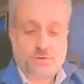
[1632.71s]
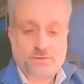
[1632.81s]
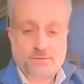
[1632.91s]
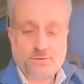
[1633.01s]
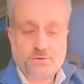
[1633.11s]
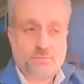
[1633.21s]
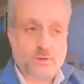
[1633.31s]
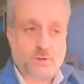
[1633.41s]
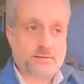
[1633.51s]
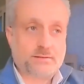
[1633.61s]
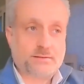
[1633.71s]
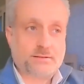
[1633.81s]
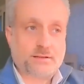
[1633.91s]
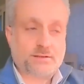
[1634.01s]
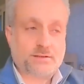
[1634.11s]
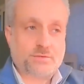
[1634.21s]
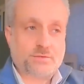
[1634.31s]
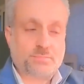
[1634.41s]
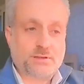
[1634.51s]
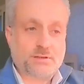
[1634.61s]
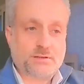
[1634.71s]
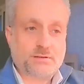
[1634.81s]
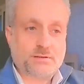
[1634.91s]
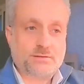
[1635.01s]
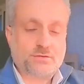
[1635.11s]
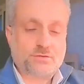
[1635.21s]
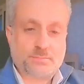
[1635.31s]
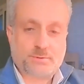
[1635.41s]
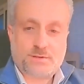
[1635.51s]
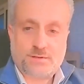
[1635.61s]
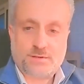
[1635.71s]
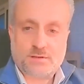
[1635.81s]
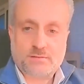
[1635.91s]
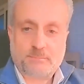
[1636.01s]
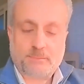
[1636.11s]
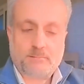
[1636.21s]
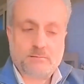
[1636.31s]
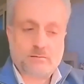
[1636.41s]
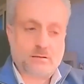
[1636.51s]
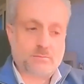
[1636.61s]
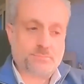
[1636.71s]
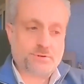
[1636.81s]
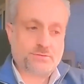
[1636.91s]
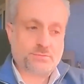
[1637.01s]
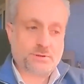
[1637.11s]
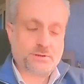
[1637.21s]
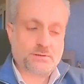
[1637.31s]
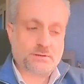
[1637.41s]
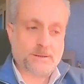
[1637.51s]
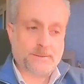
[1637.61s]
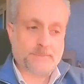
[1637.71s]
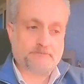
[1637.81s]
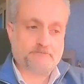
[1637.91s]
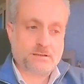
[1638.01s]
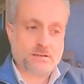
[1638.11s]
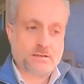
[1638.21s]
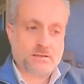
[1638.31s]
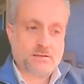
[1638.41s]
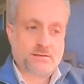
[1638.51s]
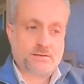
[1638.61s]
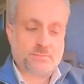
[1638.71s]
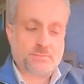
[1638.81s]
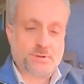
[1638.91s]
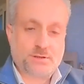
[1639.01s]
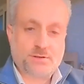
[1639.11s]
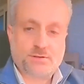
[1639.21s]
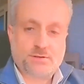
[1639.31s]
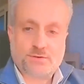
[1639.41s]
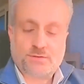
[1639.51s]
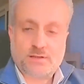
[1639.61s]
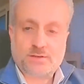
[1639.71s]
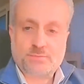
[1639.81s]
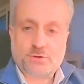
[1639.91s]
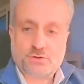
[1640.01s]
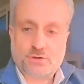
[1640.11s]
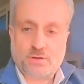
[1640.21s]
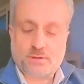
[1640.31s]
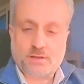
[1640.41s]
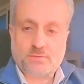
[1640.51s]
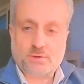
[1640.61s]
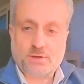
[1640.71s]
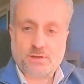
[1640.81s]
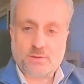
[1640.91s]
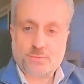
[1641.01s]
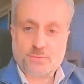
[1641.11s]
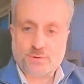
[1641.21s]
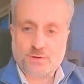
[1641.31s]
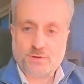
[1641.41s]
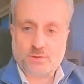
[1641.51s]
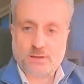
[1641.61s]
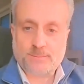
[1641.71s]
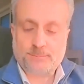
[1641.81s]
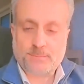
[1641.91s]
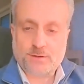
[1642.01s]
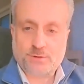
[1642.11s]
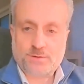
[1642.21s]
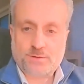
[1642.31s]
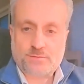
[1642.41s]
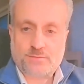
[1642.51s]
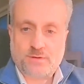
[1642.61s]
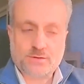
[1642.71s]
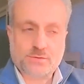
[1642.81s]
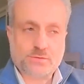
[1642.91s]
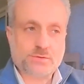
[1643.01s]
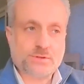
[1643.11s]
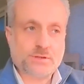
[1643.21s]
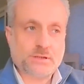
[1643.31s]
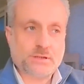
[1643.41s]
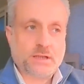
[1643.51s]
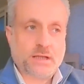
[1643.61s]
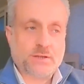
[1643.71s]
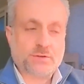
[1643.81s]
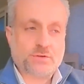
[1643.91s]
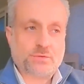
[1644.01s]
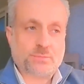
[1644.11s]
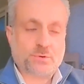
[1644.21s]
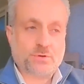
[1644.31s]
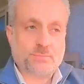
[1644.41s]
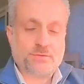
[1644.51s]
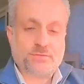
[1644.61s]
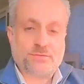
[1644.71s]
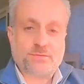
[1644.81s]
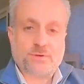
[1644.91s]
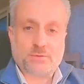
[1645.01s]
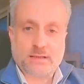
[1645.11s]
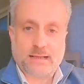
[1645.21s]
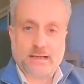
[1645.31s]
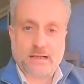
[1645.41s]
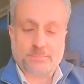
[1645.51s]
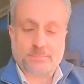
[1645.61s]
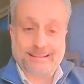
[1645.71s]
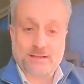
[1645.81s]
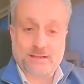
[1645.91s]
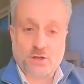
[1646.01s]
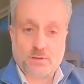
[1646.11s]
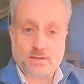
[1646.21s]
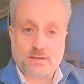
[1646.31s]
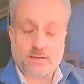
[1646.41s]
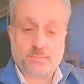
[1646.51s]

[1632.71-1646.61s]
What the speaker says: So first of all, you're right that there's a big discrepancy between the opinion of the silent majority when it comes to Israel and Western values, and a small but very loud minority.